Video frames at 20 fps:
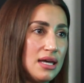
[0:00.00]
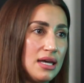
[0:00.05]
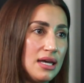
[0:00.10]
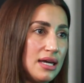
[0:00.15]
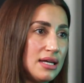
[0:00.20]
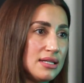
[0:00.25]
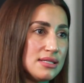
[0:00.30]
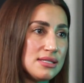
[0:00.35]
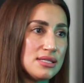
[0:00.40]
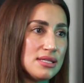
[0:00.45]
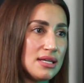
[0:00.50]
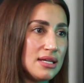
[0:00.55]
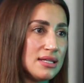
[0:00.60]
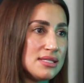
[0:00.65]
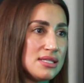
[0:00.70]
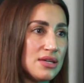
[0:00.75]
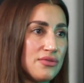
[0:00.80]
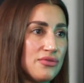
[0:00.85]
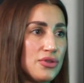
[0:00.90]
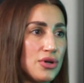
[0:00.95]
It's
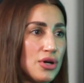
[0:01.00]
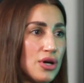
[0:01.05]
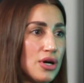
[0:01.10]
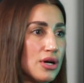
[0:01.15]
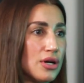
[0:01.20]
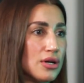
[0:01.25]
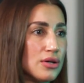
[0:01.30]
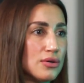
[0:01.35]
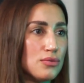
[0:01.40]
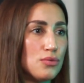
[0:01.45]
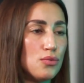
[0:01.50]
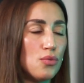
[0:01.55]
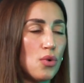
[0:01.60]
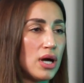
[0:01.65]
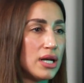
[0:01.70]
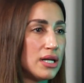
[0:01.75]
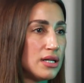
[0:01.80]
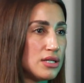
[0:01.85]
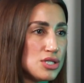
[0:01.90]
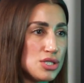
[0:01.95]
if they're
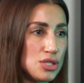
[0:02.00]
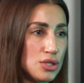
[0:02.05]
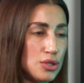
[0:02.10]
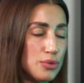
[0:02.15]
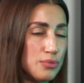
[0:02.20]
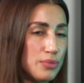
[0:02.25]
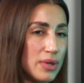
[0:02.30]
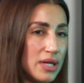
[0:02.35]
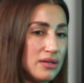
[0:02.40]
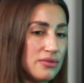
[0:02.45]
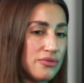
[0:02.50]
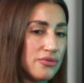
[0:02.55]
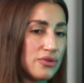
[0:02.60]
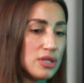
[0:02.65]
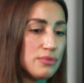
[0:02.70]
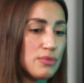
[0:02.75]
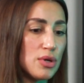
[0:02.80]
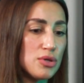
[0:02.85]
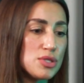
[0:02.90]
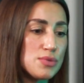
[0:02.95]
wanting to, but for
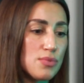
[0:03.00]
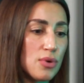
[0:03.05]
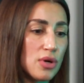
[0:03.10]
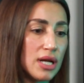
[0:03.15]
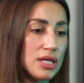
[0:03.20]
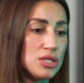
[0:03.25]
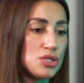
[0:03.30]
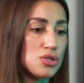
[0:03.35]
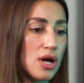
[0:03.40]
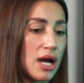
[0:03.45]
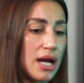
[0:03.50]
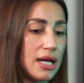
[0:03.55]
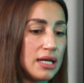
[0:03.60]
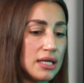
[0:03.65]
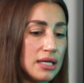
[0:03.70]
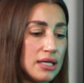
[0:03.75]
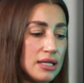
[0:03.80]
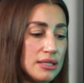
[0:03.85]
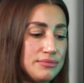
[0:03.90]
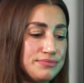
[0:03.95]
the most part, I try
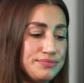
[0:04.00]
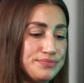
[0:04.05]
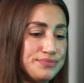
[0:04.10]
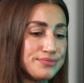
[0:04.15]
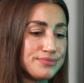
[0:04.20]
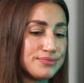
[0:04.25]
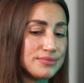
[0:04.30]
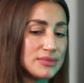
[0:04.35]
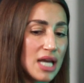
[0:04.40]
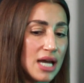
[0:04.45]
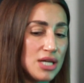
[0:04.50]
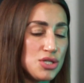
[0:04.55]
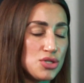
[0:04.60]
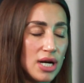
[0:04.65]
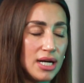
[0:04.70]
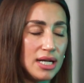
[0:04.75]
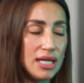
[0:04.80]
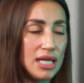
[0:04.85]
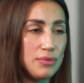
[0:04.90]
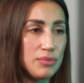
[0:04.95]
to
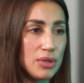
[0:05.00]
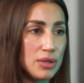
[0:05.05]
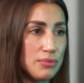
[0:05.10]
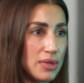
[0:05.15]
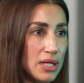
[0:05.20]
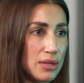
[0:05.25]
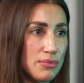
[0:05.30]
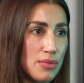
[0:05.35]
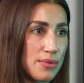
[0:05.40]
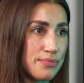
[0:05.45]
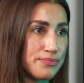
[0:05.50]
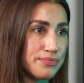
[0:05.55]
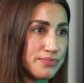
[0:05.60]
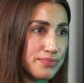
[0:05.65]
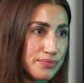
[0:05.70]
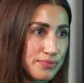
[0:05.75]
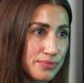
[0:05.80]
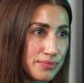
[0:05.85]
keep it a minimum